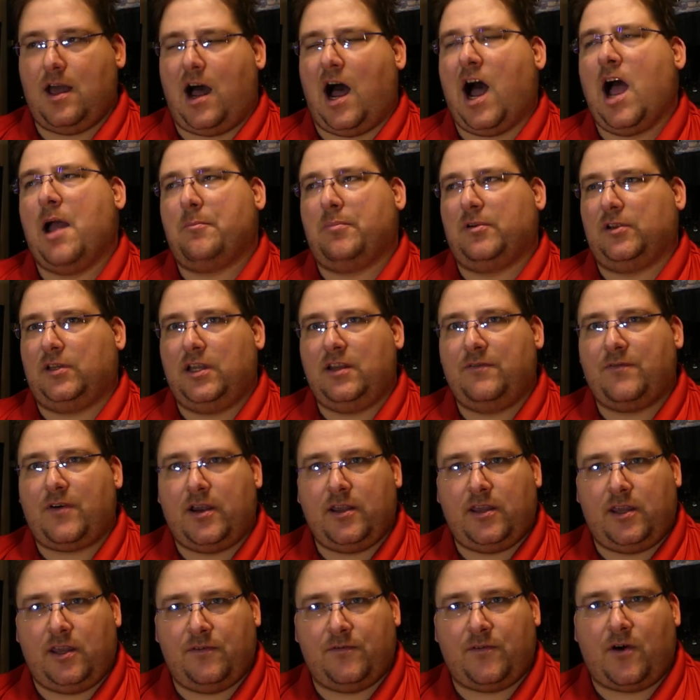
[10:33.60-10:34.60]
I believe I
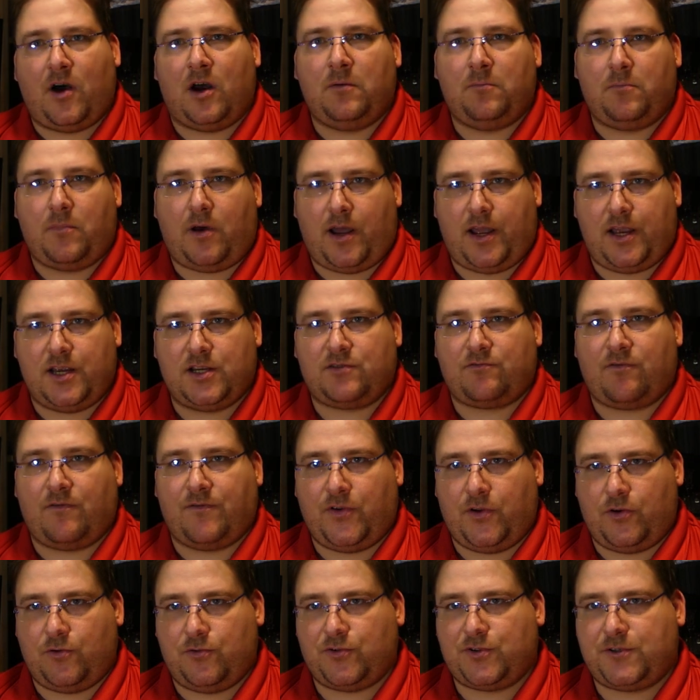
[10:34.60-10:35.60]
give unbiased
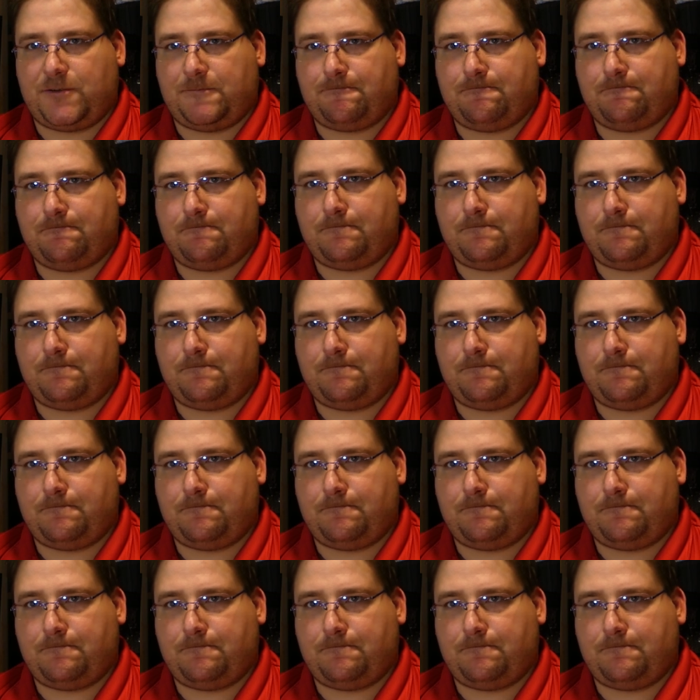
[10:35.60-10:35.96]
reviews